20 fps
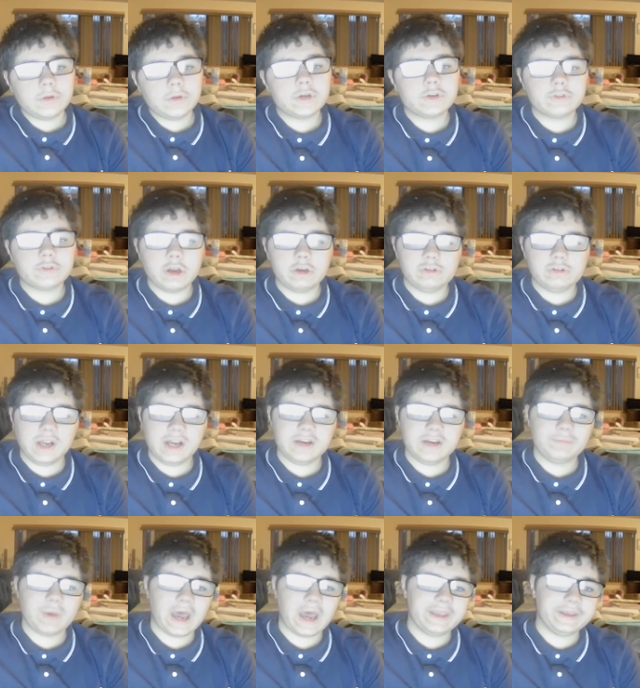translated
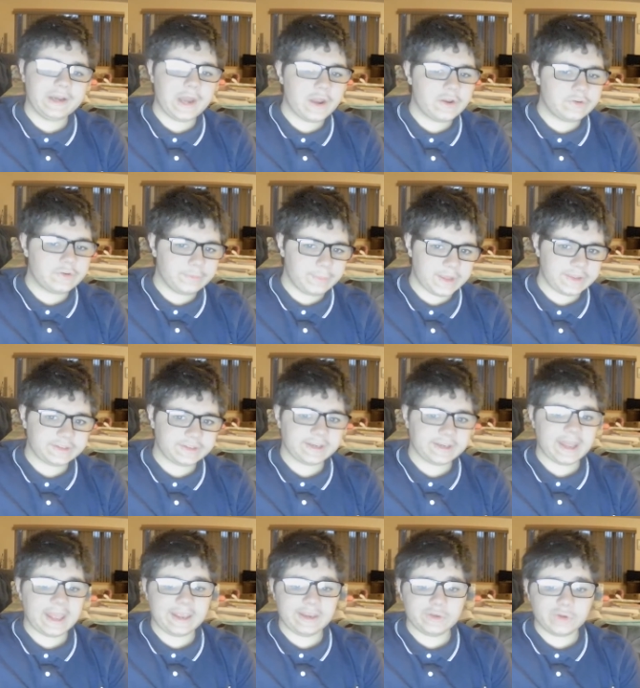by Elizabeth
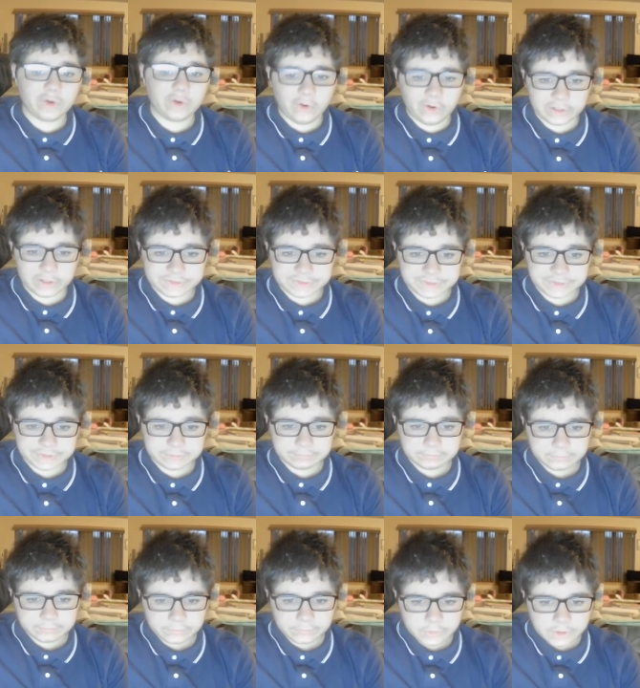A. Dawes.
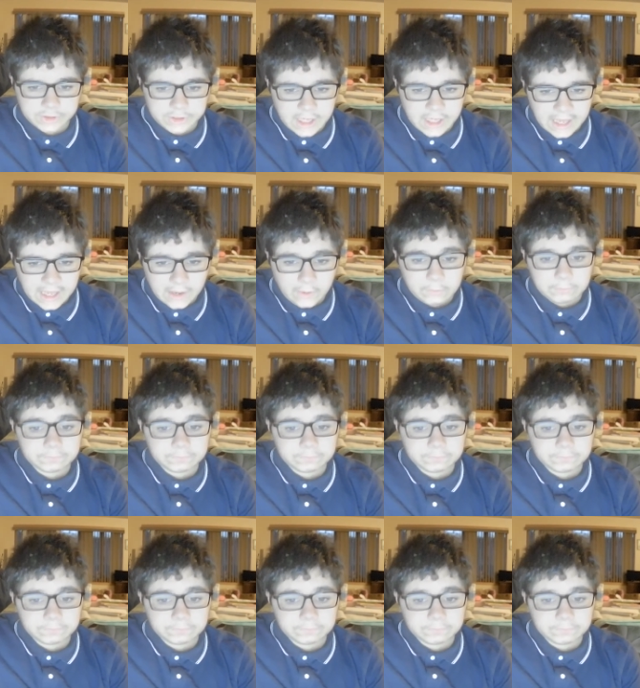Now,